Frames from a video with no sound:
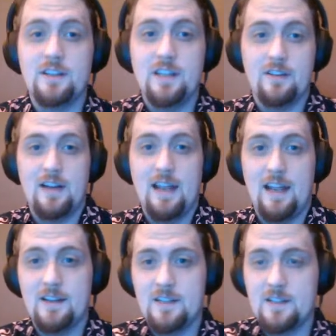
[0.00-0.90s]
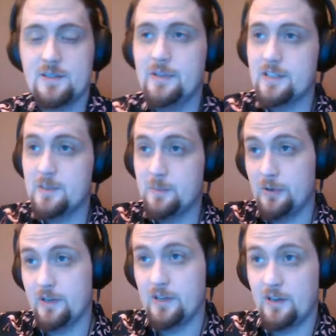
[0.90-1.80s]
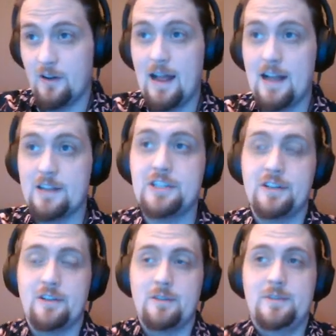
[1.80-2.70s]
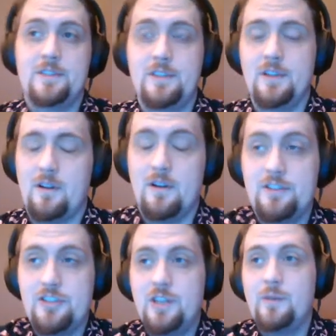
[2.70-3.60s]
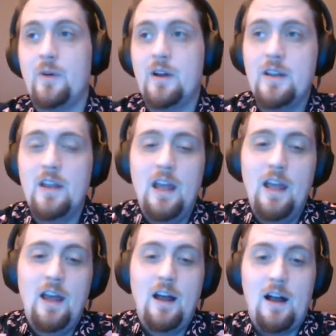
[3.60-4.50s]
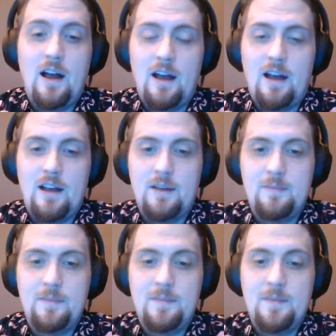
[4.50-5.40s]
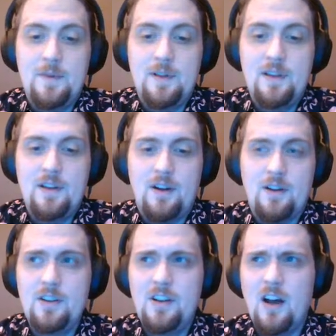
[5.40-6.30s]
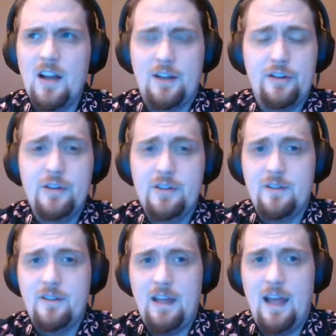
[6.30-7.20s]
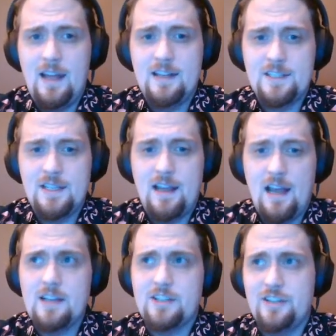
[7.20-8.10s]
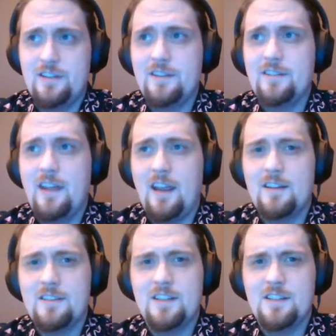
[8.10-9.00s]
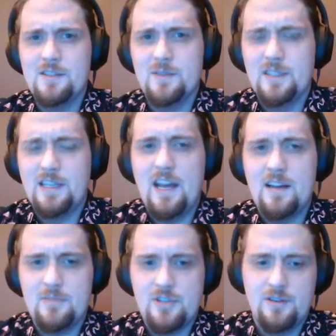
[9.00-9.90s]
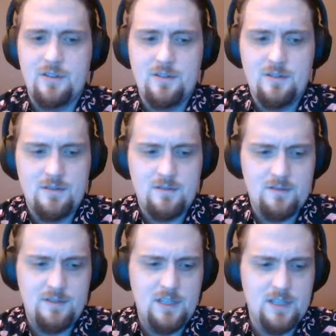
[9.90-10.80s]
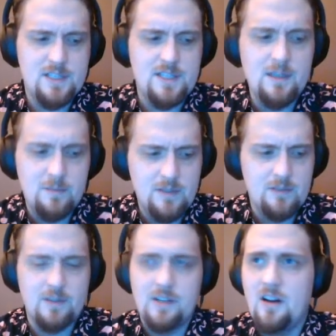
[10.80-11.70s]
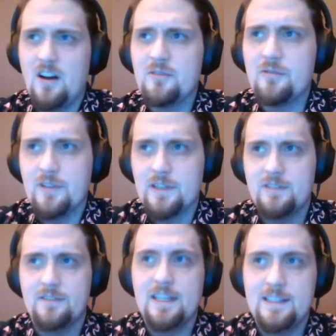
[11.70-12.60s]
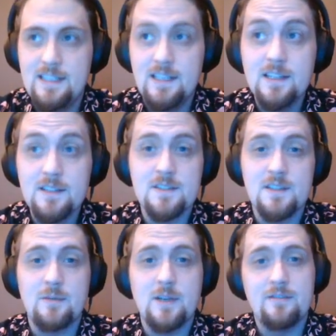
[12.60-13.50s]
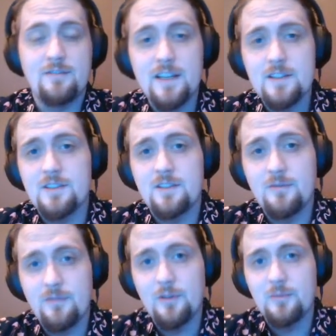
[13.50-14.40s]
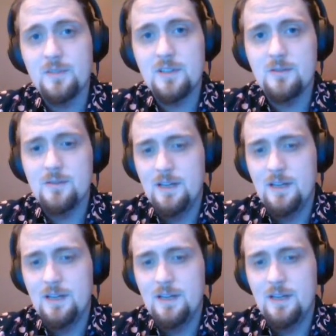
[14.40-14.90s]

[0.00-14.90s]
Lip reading: the other hand, as we explored in our action RNG one, are not good at action. And it doesn't really capture the excitement or the conflict of ideas the way fights on film do.